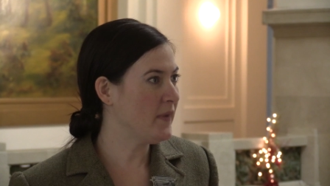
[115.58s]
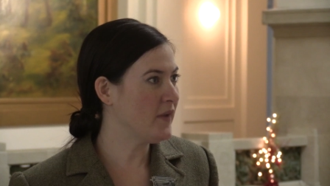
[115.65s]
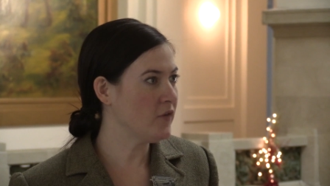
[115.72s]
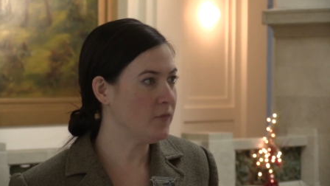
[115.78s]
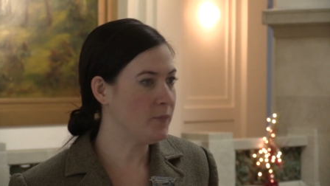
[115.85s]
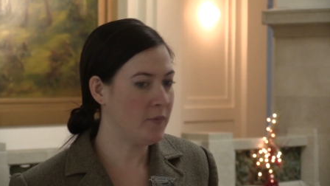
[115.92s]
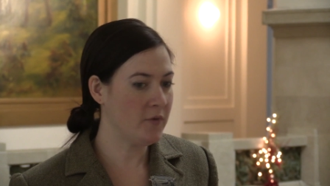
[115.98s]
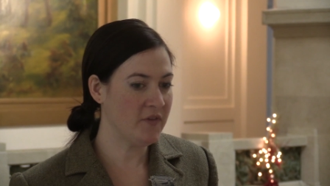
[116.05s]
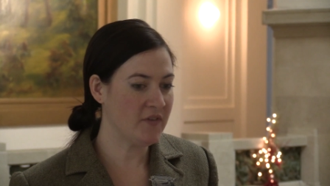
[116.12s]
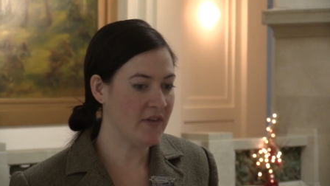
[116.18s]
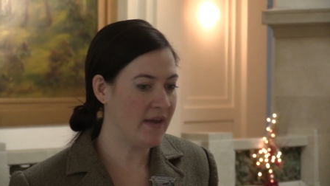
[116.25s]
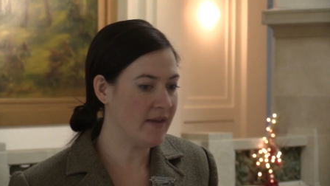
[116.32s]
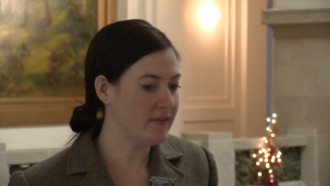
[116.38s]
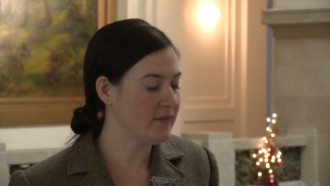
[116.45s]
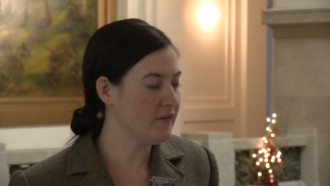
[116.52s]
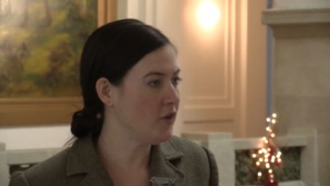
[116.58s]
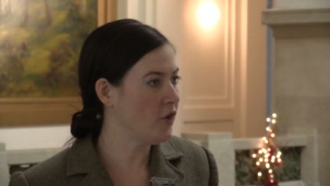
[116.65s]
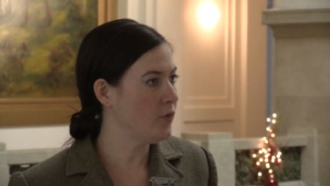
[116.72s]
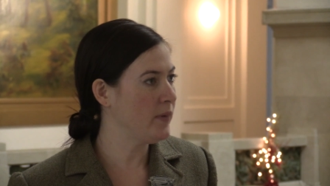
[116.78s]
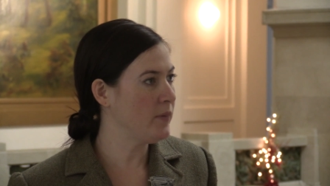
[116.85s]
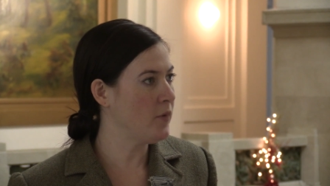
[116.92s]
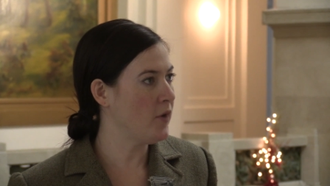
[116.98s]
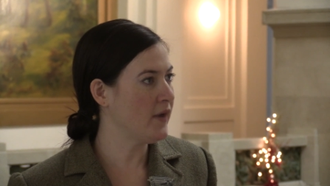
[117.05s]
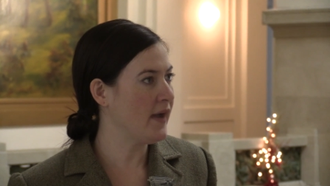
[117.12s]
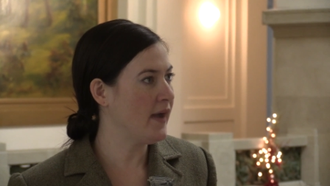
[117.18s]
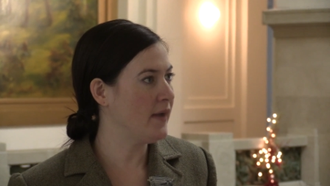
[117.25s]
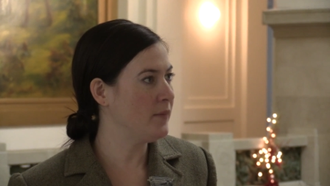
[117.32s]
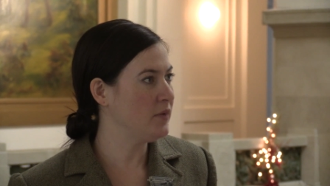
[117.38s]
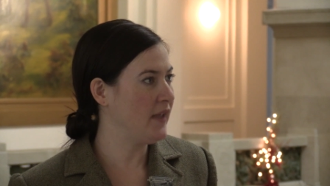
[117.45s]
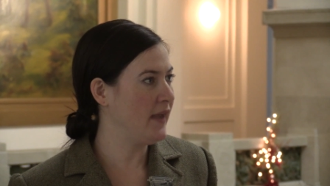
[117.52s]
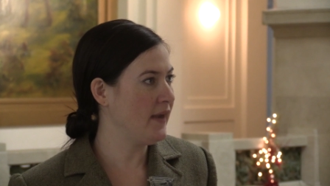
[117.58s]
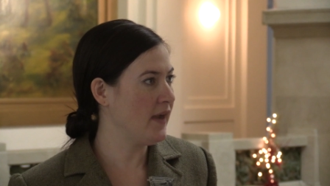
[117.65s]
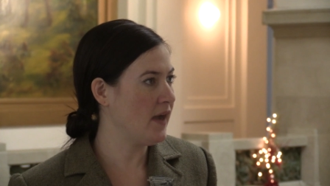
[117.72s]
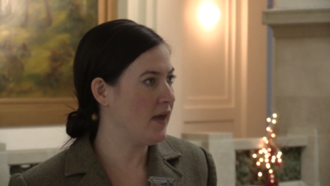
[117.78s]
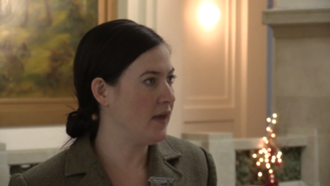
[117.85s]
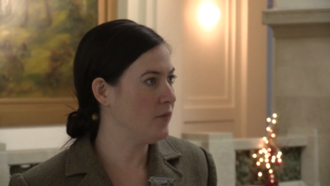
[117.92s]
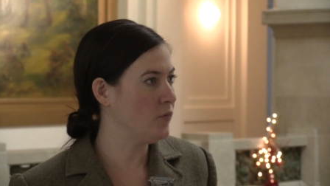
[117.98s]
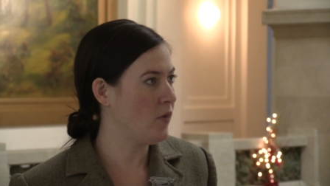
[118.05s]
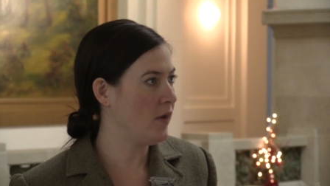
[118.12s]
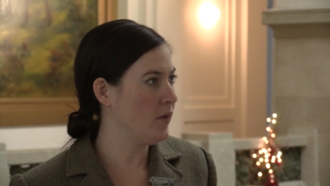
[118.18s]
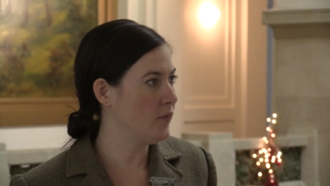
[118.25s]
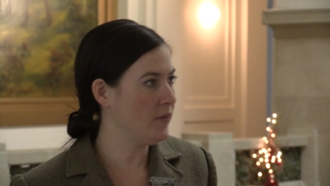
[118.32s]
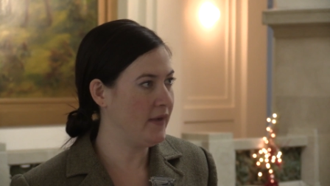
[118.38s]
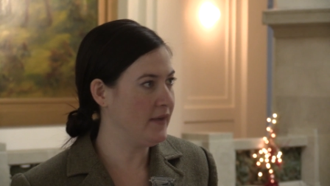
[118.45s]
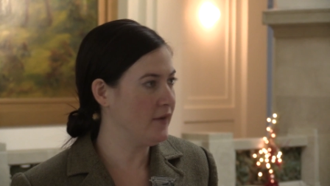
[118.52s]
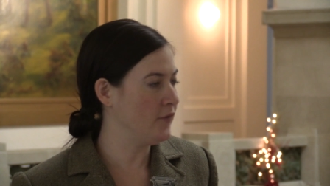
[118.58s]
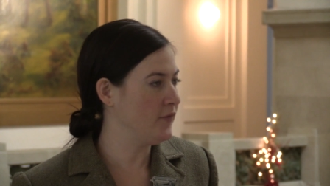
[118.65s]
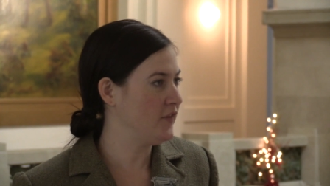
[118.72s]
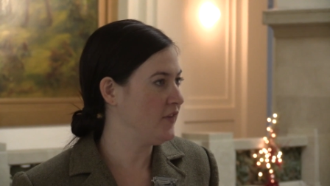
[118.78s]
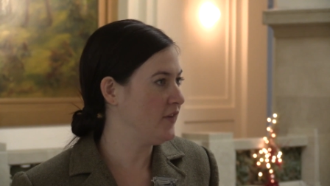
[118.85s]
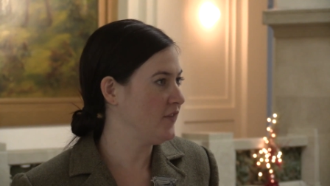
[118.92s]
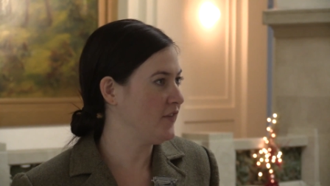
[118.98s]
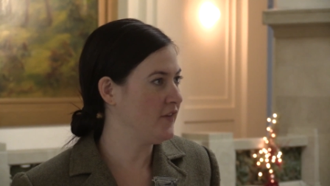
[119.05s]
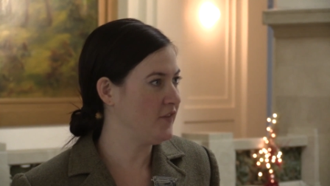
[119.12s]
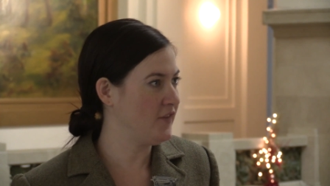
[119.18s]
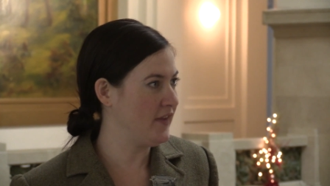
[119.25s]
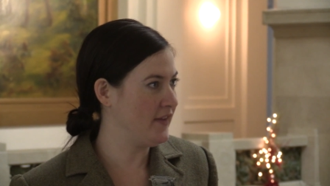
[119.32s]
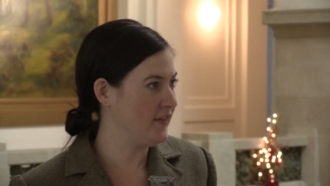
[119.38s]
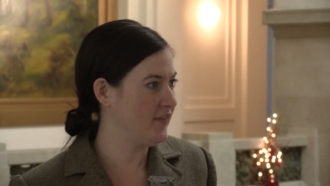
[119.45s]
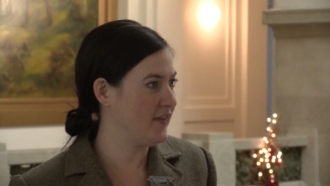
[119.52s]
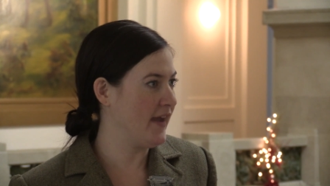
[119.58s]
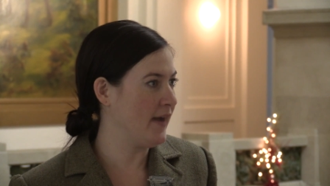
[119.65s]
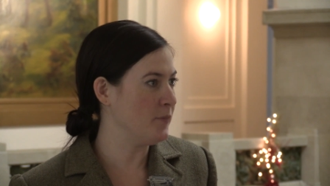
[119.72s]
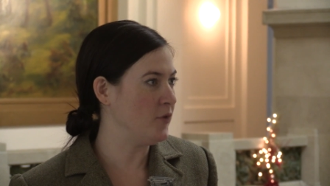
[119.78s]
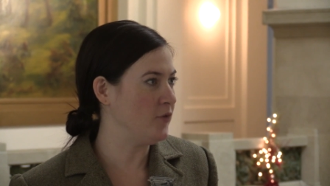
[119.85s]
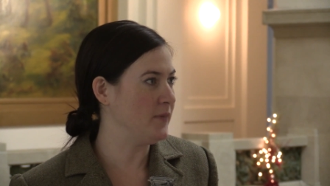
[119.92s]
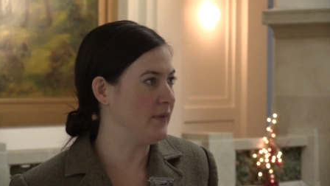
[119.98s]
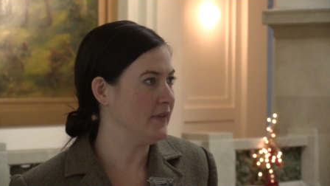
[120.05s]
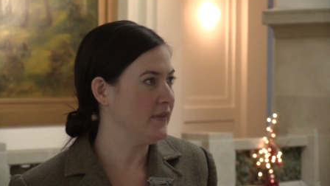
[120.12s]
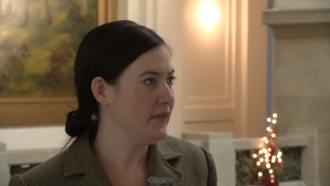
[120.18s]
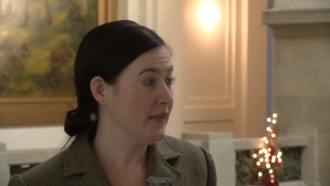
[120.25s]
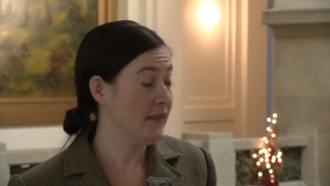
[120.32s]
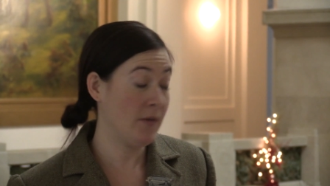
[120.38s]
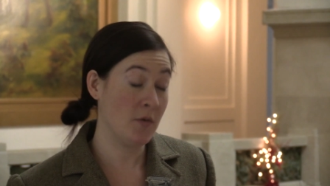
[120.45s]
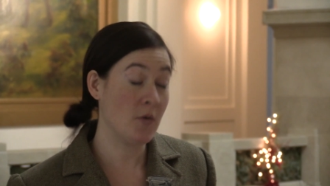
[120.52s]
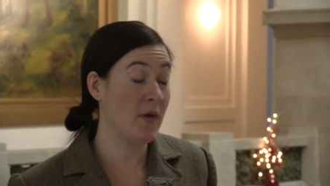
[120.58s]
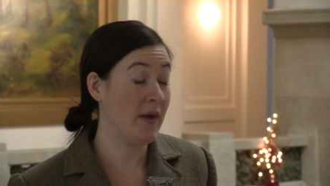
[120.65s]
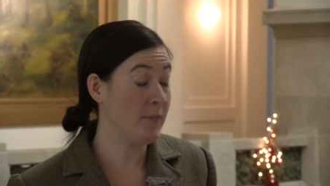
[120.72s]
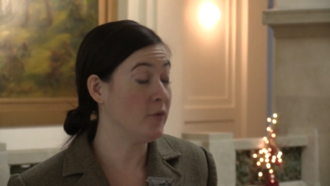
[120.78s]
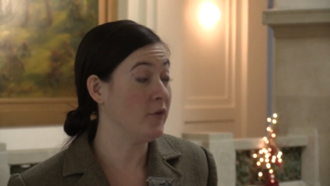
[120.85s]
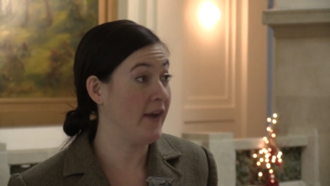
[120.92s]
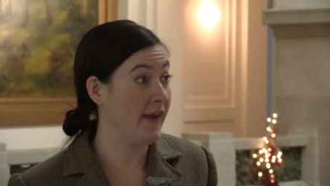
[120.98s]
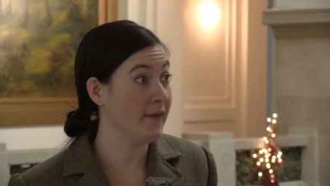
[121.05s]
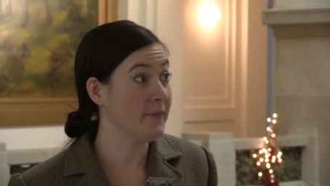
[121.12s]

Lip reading: Because Boy Scouts, we work hard, play hard. Well, he obviously doesn't understand the Scout movement. They were quite put out.